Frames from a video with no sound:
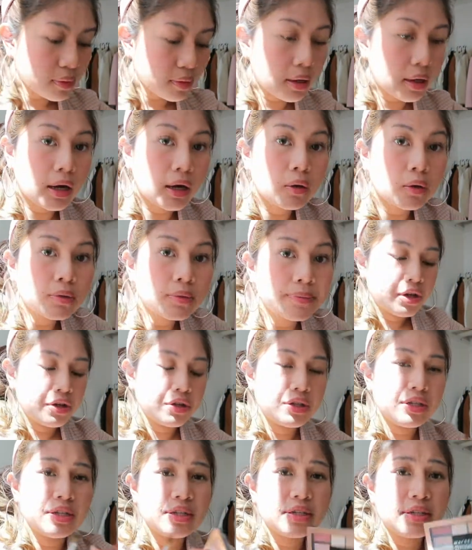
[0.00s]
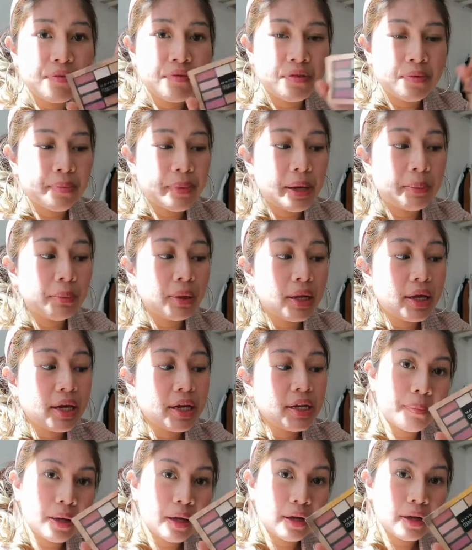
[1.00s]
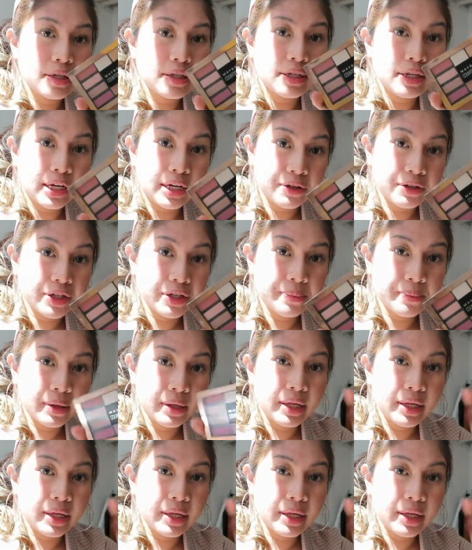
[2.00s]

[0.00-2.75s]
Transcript: Now this is from Maybelline. It's a content